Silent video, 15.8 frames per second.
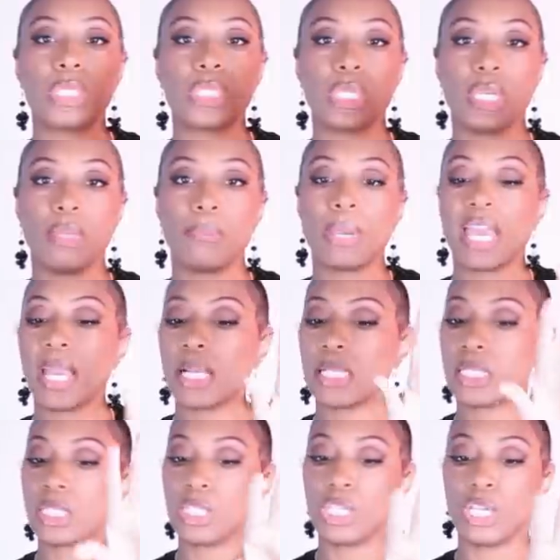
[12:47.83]
sling
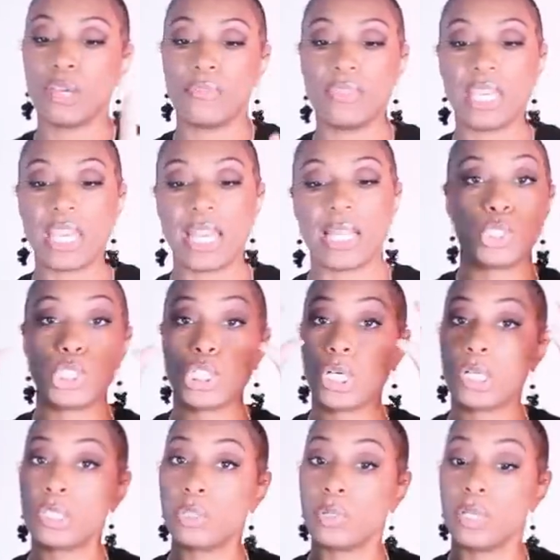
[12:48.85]
bags. Love that. She
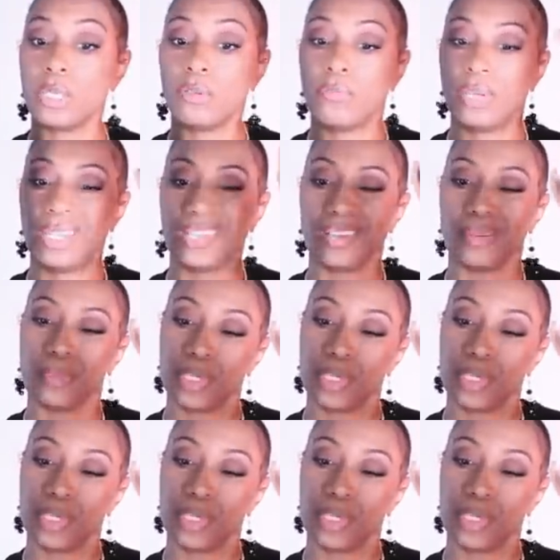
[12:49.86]
also elevated. I'm